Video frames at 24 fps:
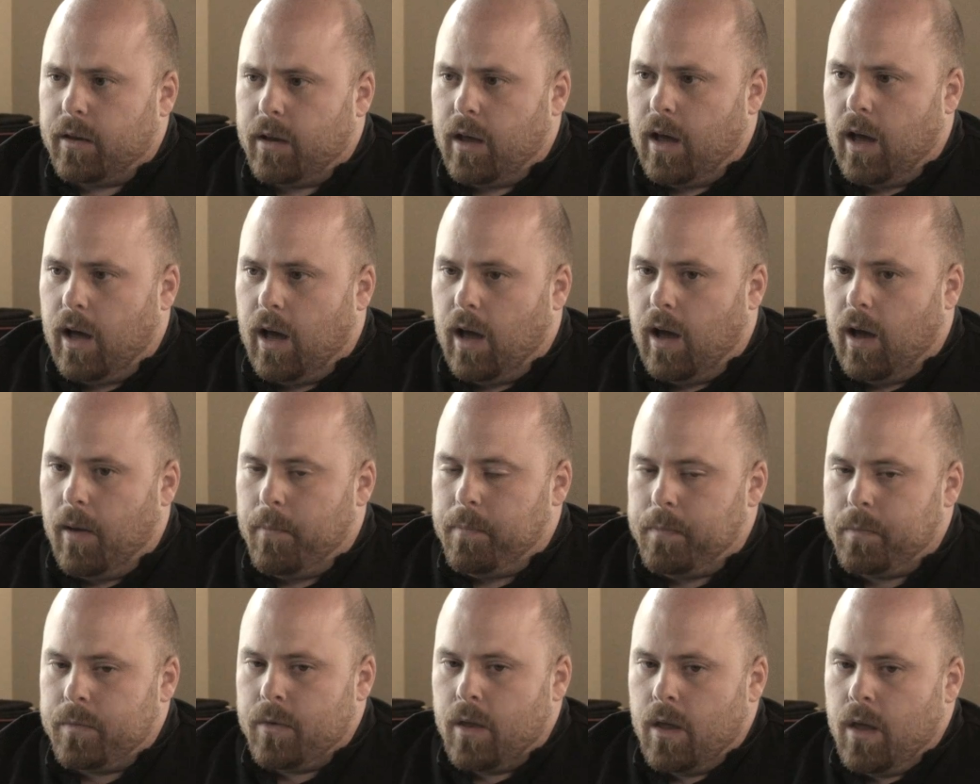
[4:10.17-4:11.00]

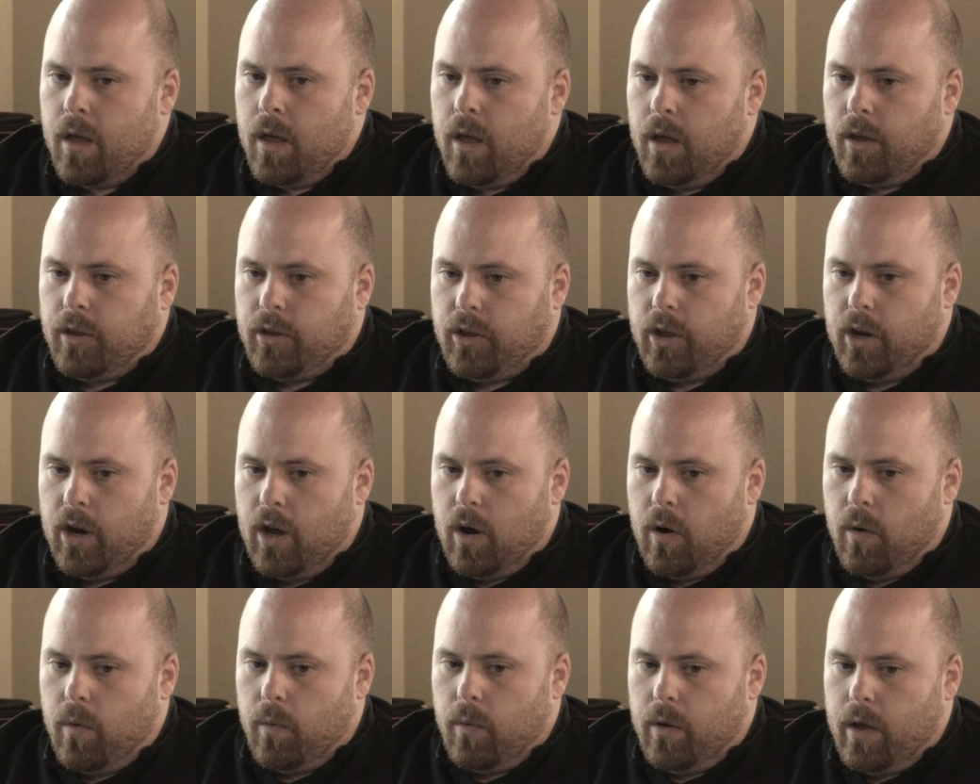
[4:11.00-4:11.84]
Um, you
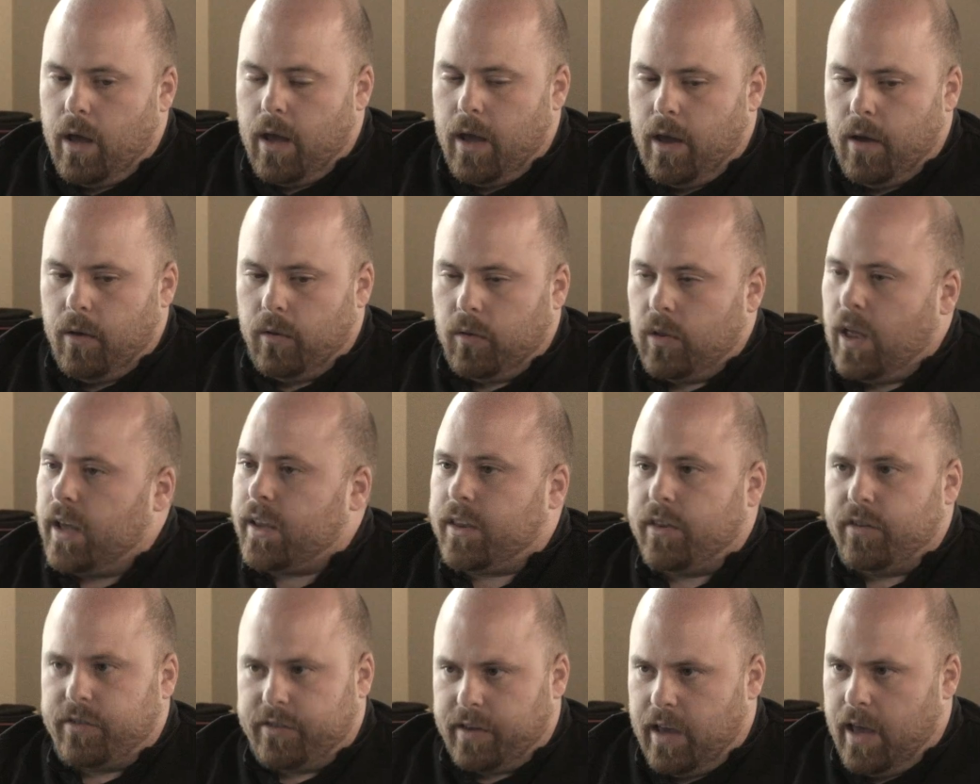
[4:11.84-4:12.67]
know, eh,
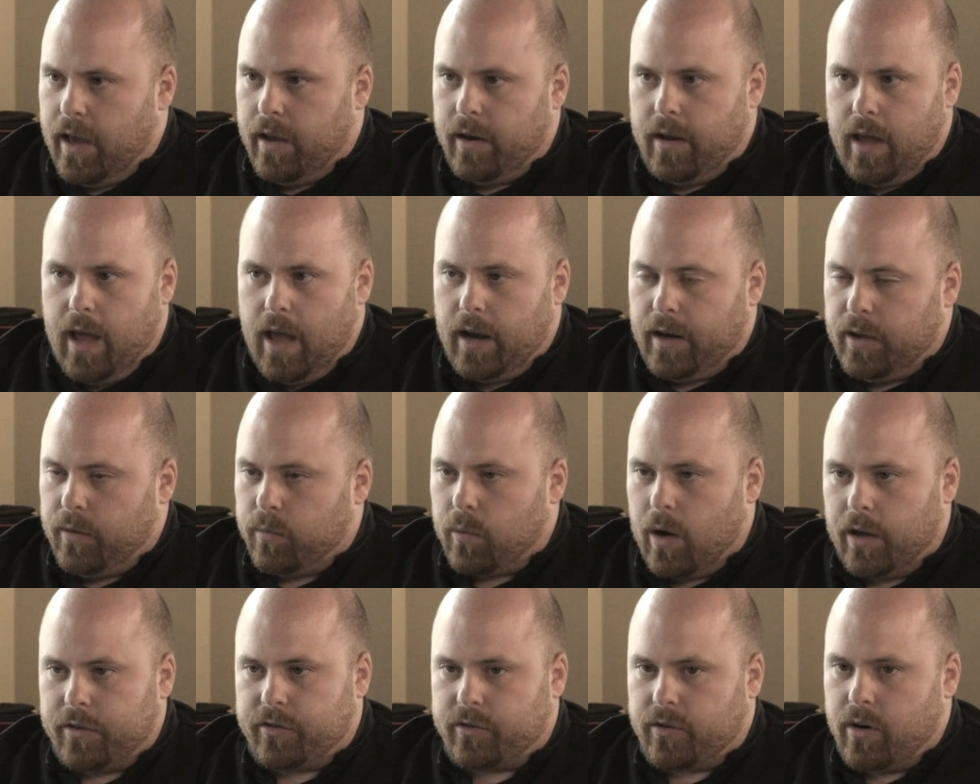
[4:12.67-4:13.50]
like you said, any
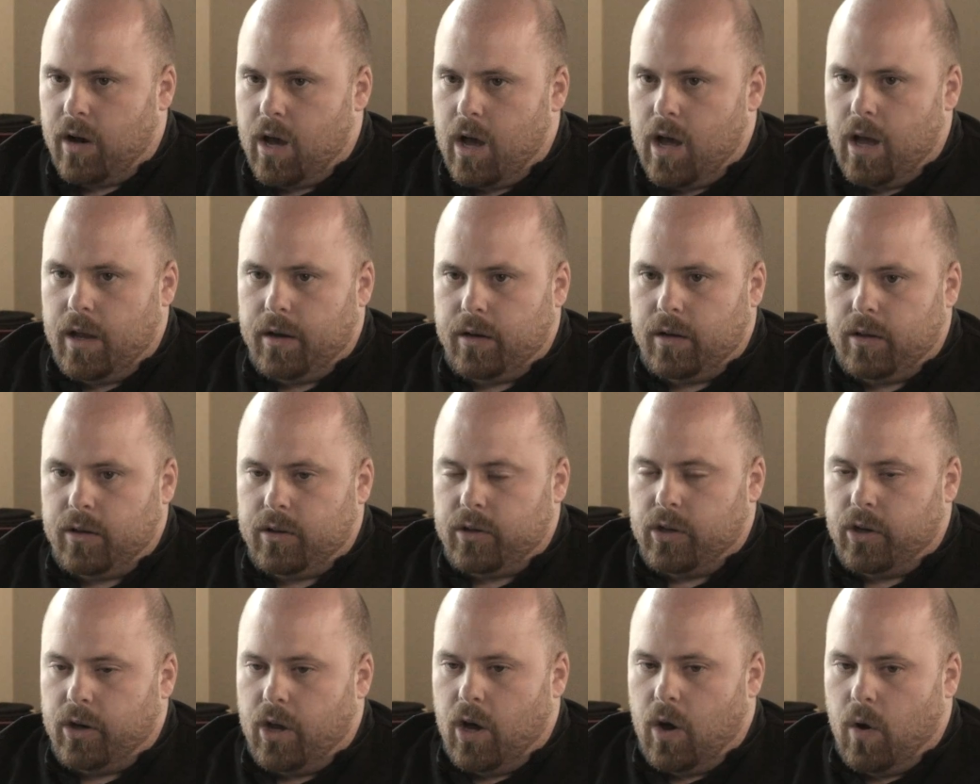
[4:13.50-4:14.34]
restaurant,
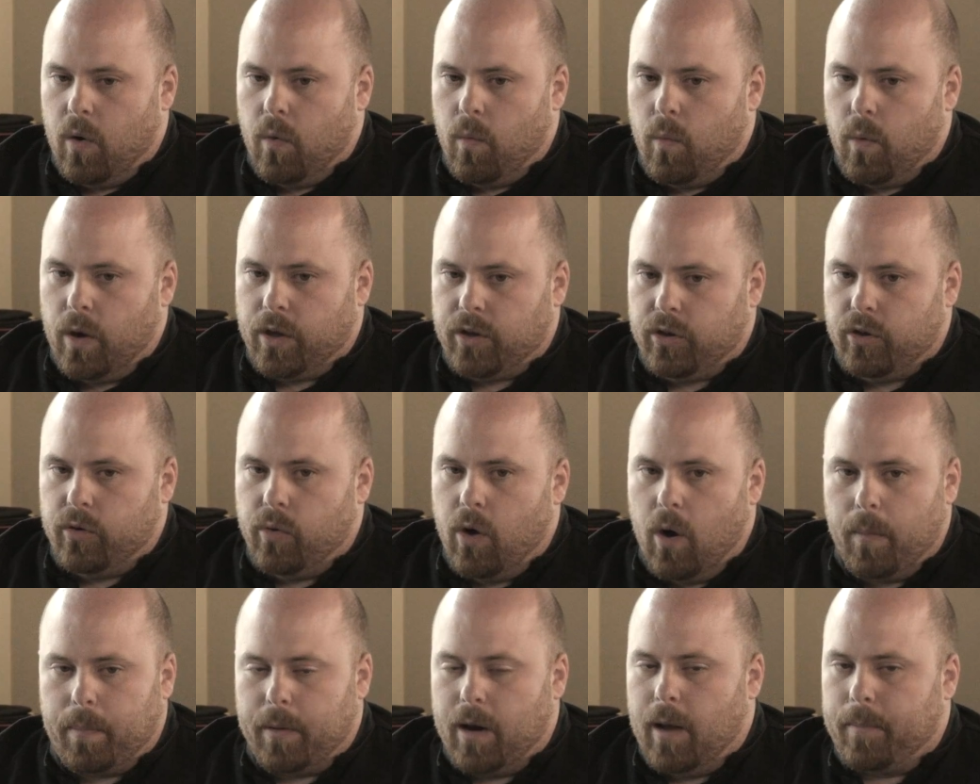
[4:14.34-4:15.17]
you know, when
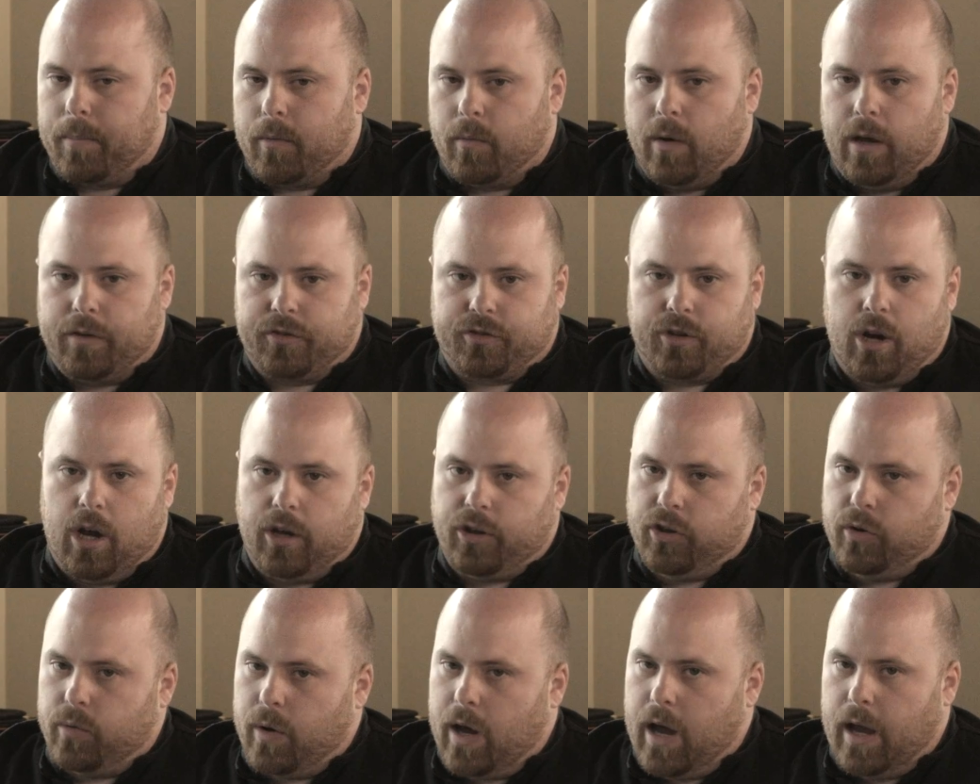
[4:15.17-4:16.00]
you open up a
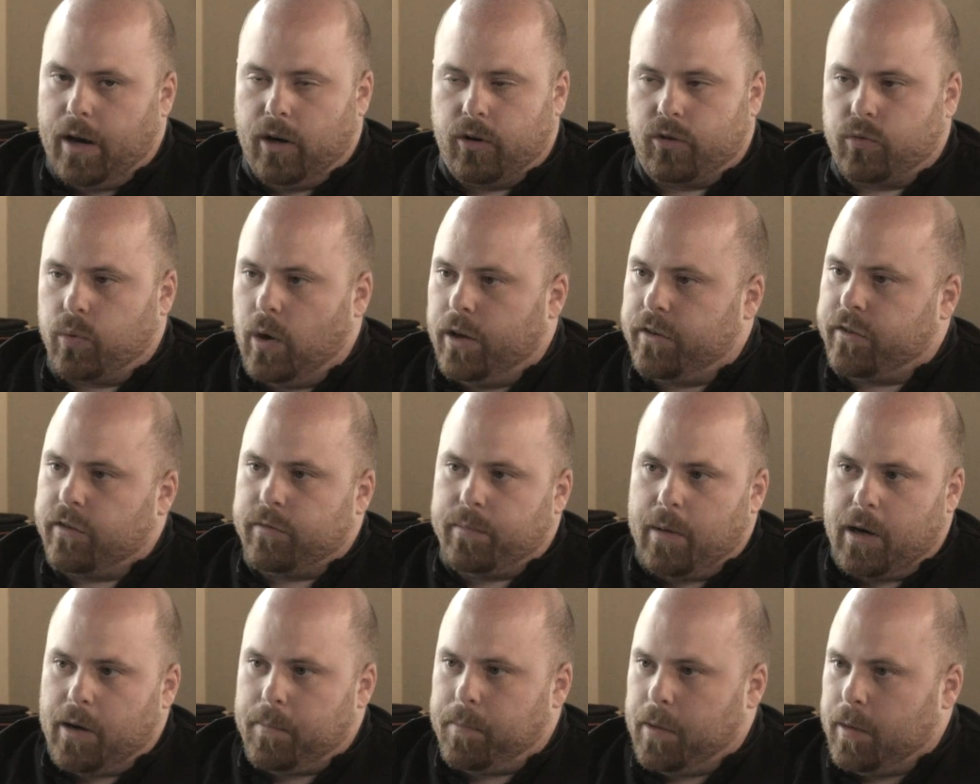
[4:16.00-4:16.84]
restaurant, you hire twice as
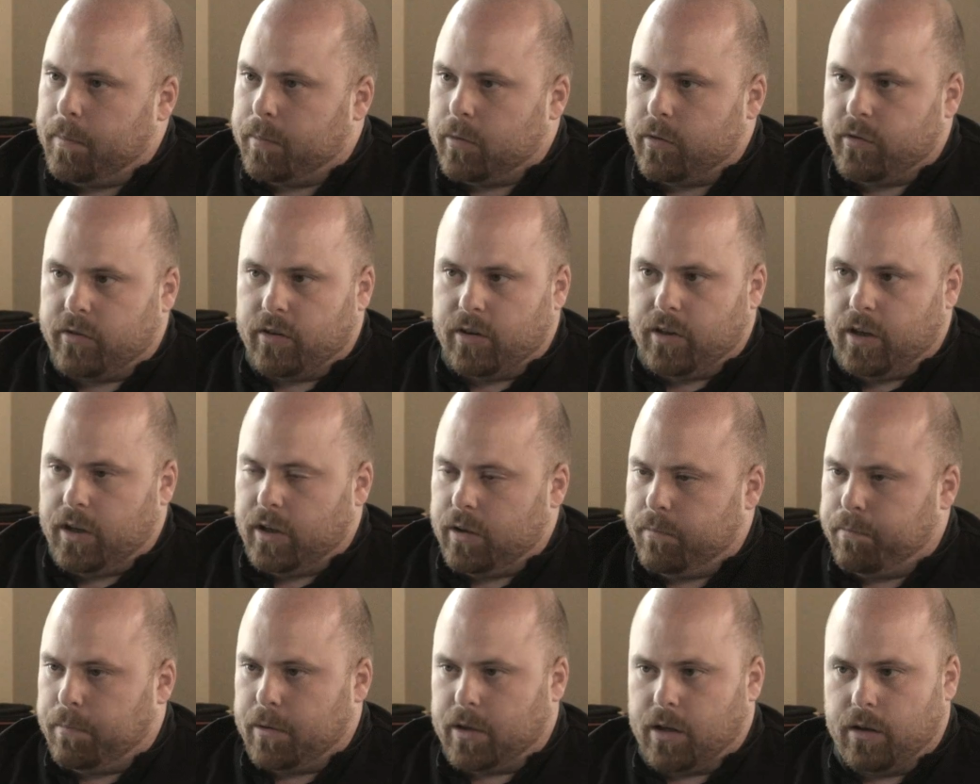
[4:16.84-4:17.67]
many people as you
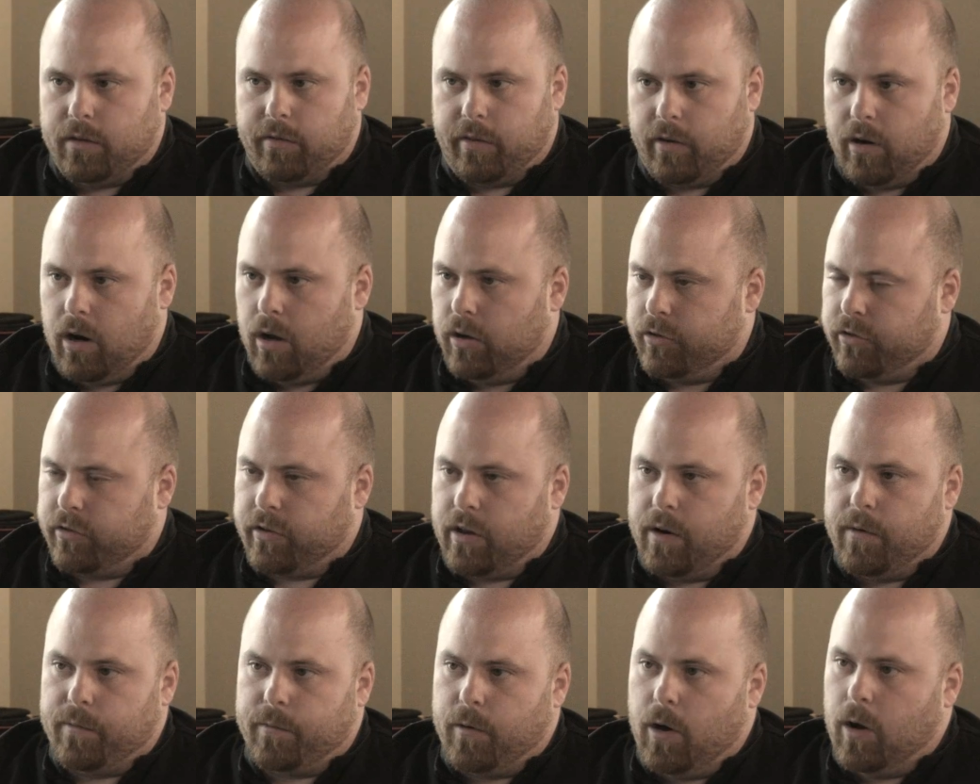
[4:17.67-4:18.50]
need because they're all just
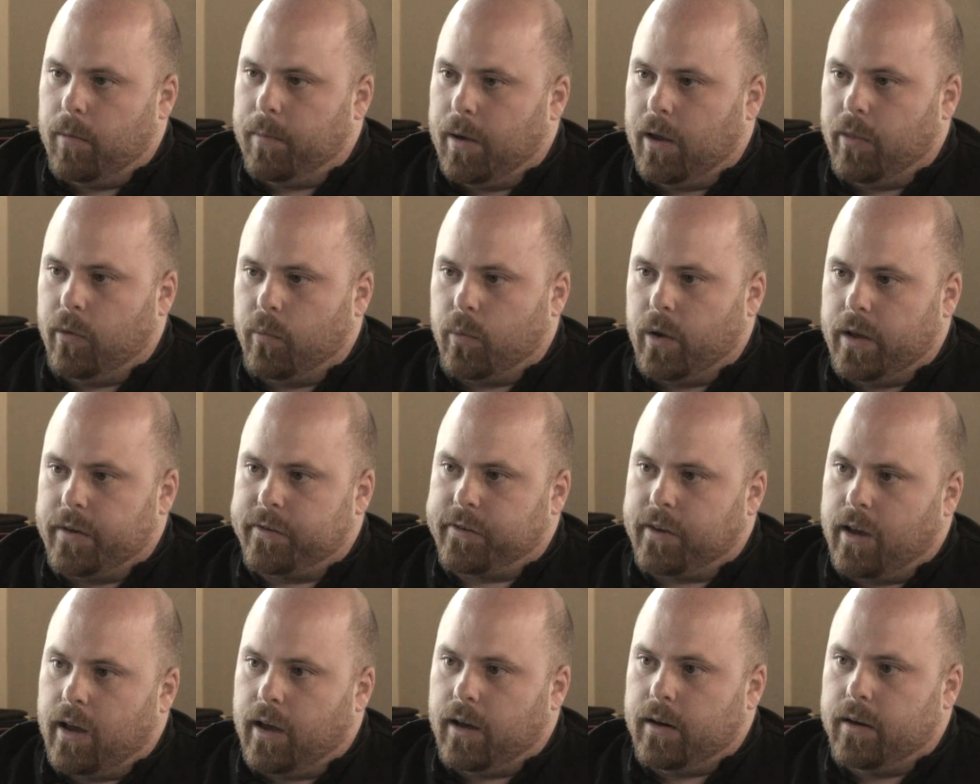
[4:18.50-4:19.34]
going to fall by the
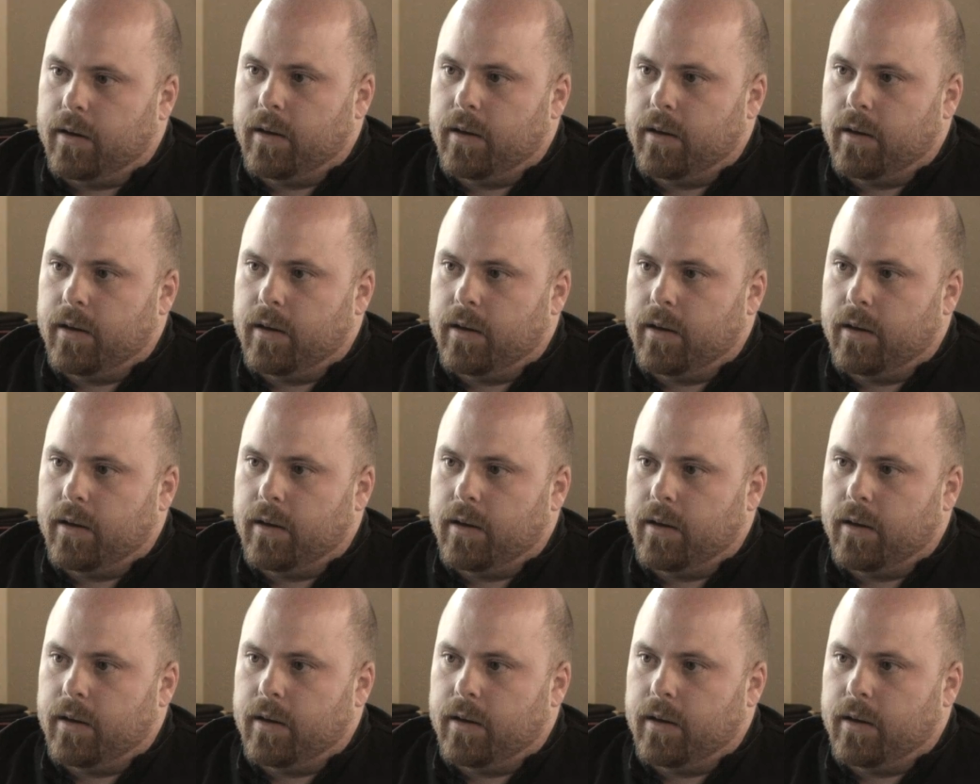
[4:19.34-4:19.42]
wayside.